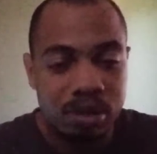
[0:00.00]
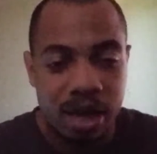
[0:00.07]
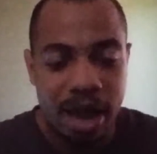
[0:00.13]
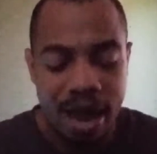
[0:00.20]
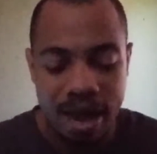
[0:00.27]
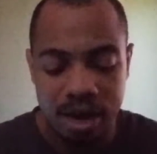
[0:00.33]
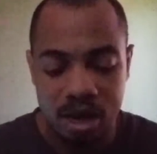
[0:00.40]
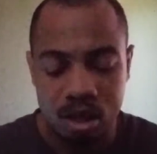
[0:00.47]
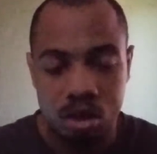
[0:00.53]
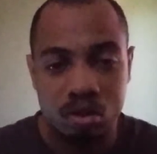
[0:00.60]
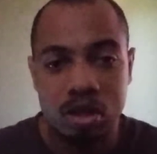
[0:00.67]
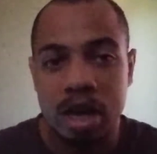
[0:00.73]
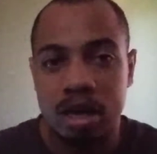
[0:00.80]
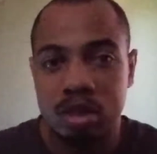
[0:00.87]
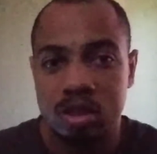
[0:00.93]
to add in
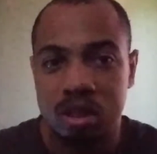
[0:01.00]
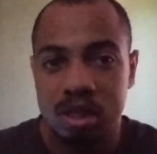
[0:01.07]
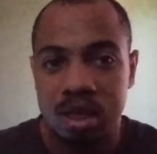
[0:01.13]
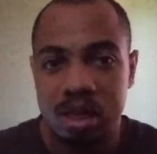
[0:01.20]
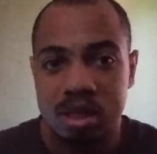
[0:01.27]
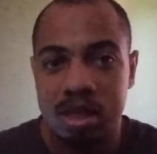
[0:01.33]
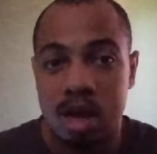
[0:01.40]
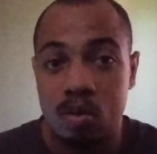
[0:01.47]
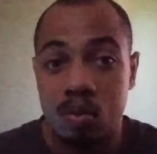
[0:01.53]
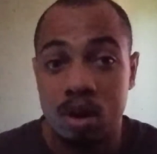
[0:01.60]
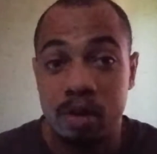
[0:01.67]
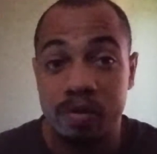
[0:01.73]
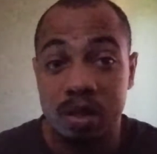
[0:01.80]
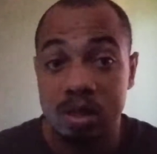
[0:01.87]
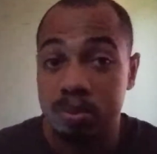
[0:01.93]
those extra scenes that would
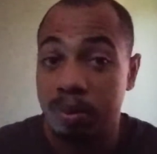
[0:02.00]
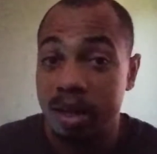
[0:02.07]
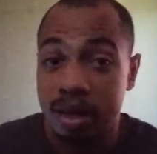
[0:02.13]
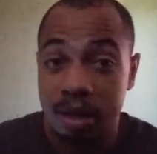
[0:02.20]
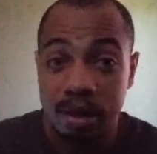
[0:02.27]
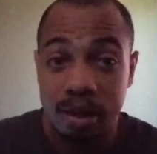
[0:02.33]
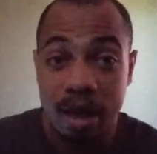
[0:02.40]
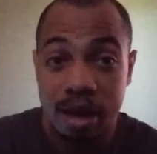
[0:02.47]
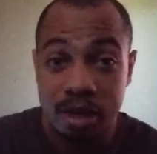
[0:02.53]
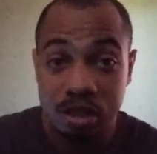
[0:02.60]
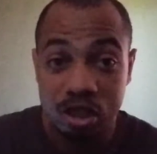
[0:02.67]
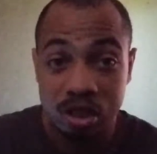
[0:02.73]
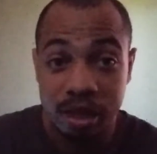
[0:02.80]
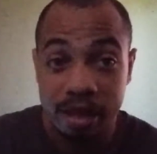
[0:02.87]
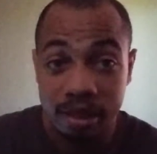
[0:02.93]
have explained a lot of
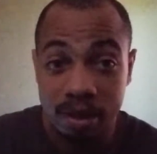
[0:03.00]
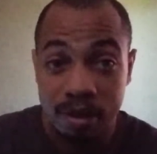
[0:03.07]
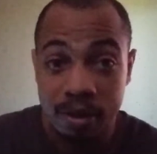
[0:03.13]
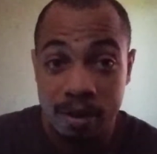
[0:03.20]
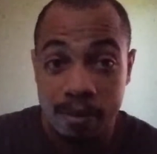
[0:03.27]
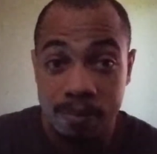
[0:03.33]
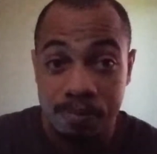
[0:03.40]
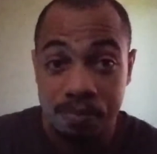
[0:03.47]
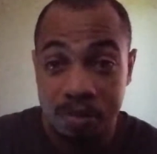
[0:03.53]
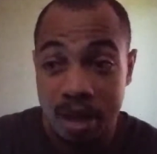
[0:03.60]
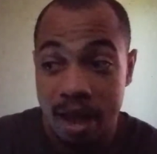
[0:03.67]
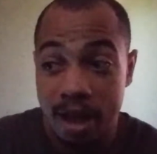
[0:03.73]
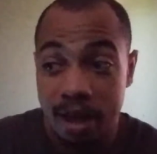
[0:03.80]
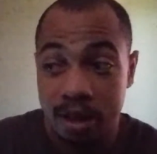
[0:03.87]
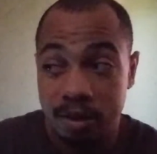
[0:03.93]
shit
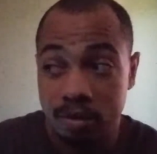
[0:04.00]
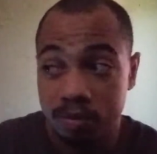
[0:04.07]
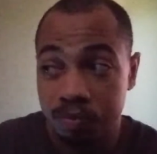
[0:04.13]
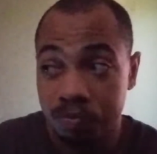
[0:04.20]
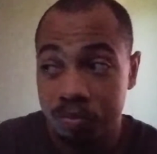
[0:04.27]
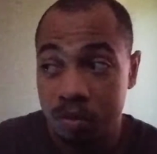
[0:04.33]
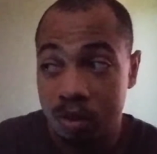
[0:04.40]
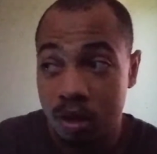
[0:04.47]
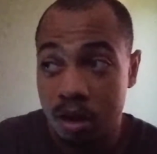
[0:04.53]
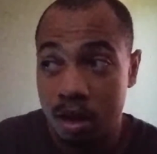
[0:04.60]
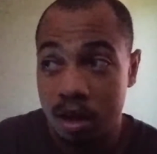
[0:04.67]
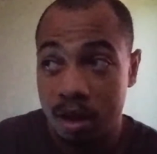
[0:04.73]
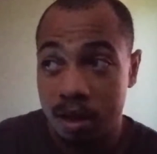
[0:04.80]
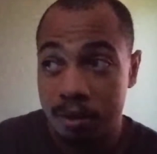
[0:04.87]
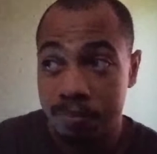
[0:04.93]
that
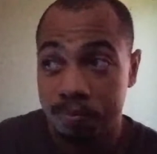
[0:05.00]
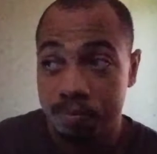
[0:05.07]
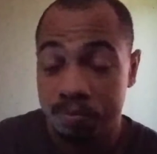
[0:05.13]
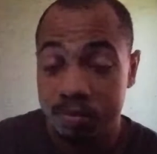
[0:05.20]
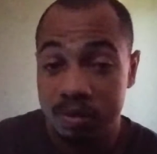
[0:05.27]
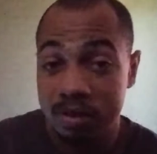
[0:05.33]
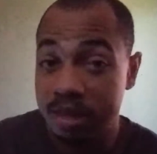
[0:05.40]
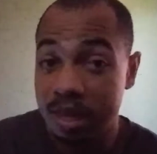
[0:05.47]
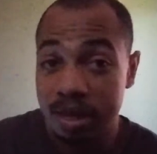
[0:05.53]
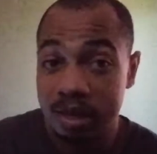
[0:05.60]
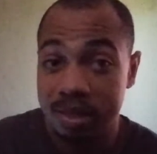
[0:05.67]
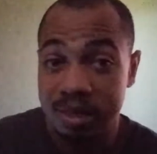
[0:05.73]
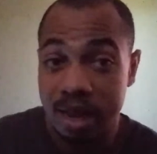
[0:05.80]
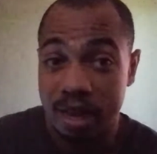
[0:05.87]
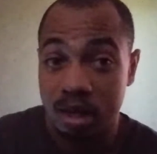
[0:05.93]
didn't
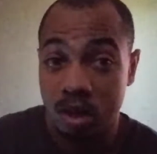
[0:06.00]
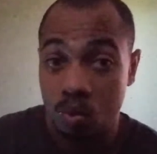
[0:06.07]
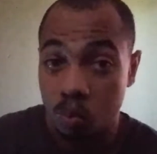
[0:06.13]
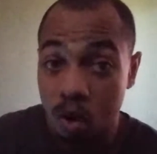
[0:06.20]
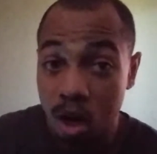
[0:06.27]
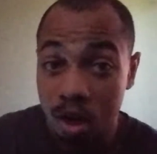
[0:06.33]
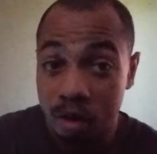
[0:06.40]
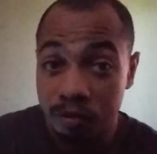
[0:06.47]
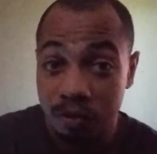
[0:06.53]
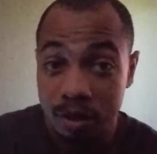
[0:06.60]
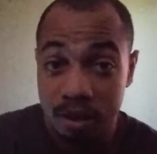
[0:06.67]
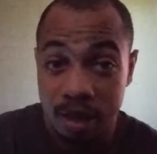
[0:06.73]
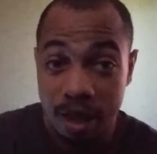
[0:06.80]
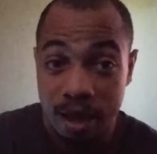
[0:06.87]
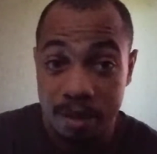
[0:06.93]
exactly work for the
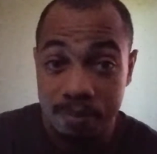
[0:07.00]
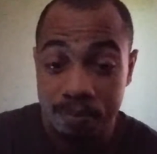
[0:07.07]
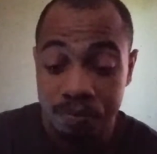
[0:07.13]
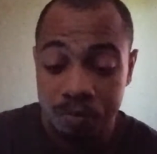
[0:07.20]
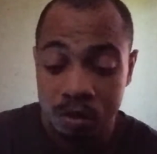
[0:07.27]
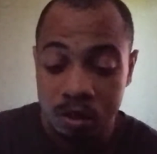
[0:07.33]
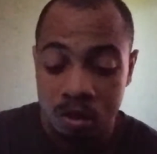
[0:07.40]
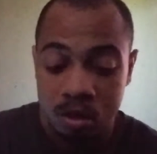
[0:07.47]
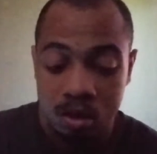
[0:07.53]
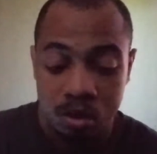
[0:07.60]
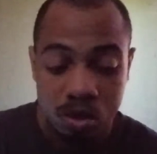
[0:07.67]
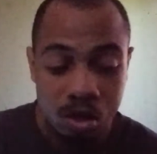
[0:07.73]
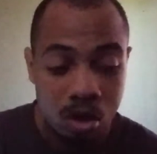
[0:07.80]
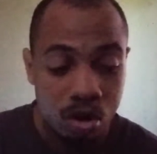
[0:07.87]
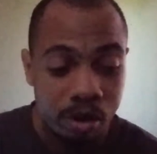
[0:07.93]
game.
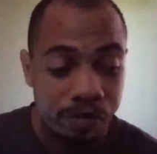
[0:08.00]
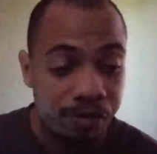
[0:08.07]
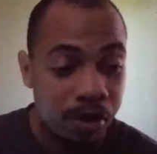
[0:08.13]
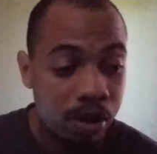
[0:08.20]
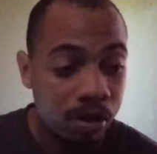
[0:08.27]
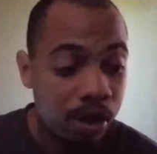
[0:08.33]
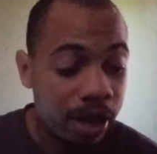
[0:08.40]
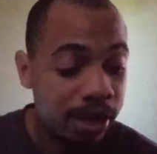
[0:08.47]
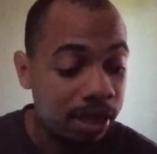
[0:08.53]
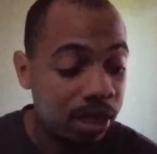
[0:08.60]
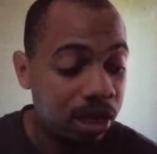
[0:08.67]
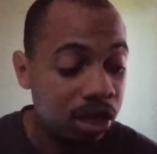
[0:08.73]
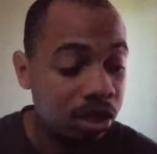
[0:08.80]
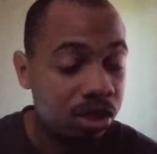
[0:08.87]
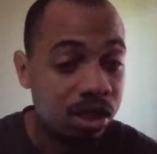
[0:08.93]
So it felt like
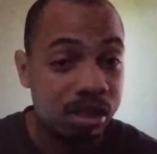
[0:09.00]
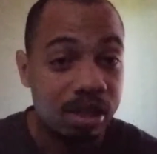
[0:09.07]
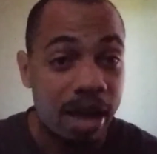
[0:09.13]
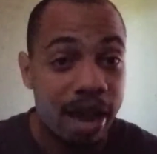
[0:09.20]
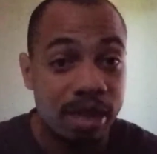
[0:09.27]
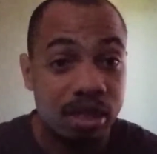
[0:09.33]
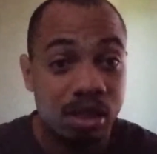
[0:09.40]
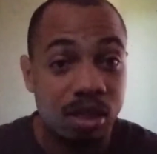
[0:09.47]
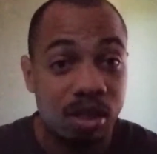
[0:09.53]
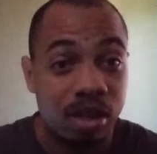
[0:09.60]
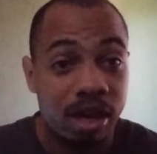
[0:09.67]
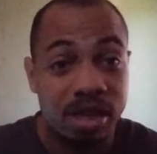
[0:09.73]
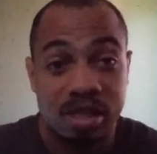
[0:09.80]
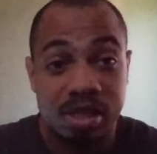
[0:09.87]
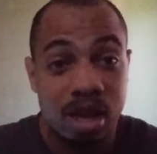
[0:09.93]
he just had to
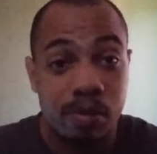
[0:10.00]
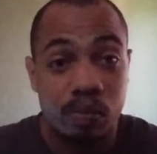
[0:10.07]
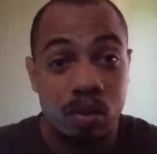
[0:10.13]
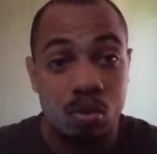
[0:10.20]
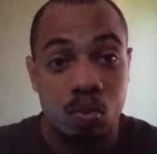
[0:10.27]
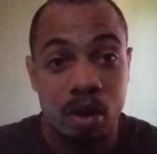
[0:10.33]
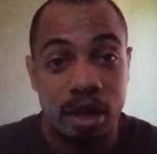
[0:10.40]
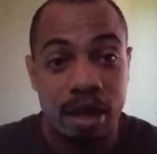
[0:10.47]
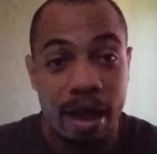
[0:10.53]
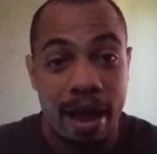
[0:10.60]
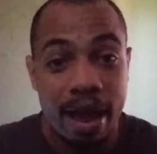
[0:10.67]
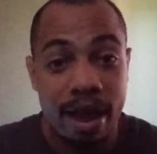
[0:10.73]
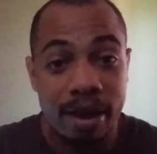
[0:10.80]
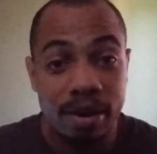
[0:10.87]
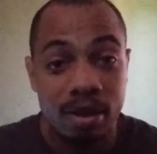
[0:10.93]
accept with what he
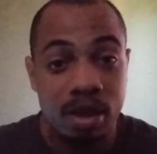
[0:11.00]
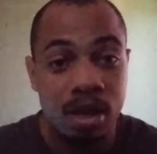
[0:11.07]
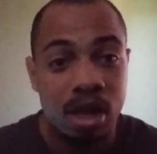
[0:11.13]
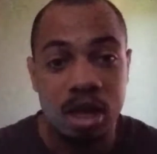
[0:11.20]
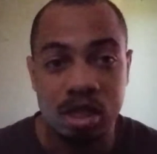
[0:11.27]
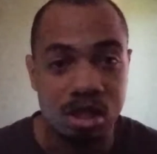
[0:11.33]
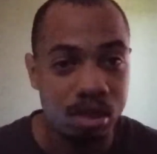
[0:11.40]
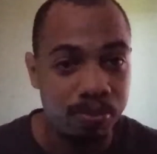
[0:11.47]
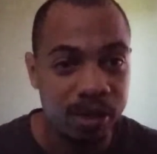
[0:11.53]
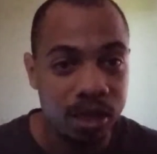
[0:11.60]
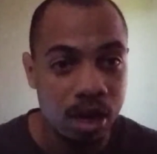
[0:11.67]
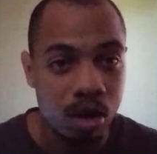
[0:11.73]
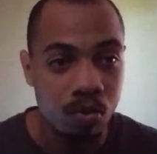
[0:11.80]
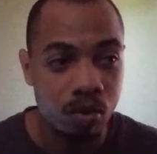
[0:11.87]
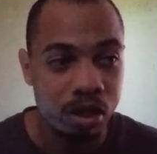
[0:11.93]
had and just be
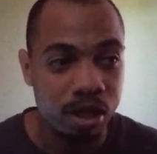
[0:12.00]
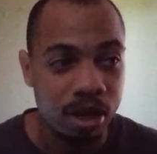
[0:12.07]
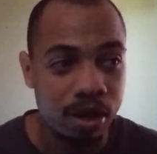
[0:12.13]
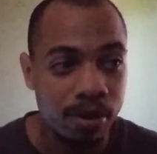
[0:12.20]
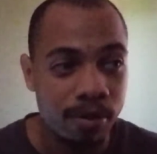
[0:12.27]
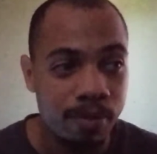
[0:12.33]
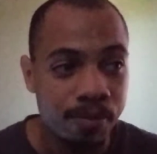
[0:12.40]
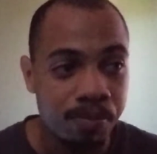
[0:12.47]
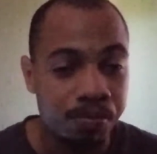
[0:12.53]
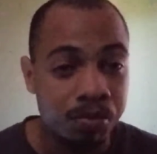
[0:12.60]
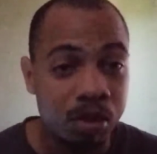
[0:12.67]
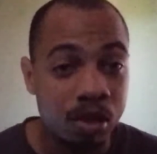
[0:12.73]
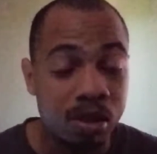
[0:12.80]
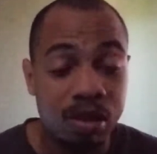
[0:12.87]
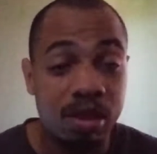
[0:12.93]
done with it.
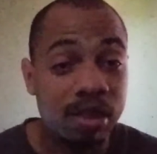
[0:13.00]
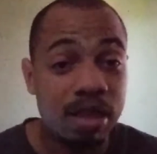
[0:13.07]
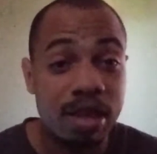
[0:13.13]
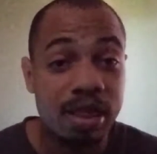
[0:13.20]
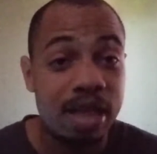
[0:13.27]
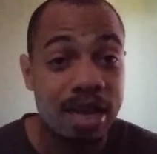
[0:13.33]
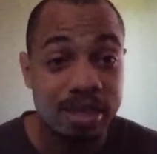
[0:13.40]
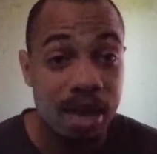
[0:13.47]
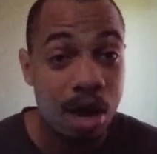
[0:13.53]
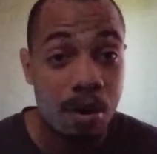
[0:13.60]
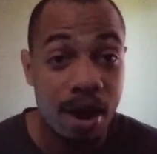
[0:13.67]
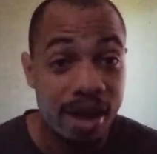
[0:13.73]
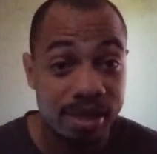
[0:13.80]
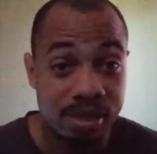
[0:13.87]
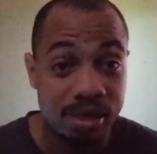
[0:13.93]
That's how
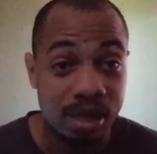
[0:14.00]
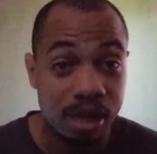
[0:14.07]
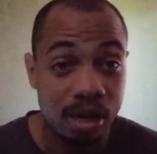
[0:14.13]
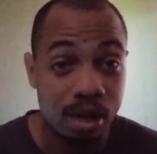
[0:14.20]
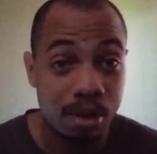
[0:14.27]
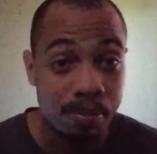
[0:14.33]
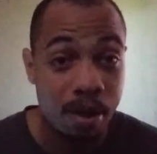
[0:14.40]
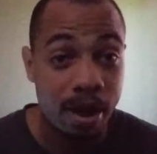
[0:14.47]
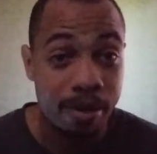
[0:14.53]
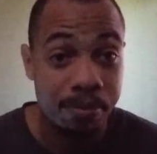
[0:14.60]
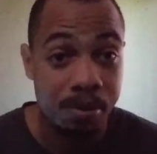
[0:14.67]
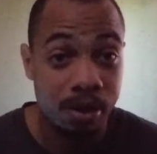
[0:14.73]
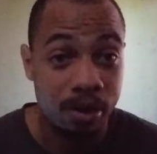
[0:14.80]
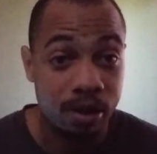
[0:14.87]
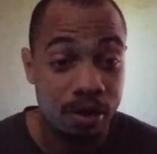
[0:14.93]
I see it, in my
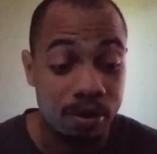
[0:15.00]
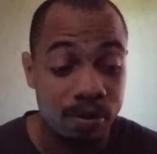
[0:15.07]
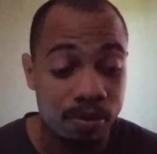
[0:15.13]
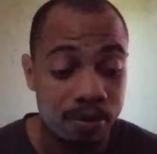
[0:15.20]
opinion.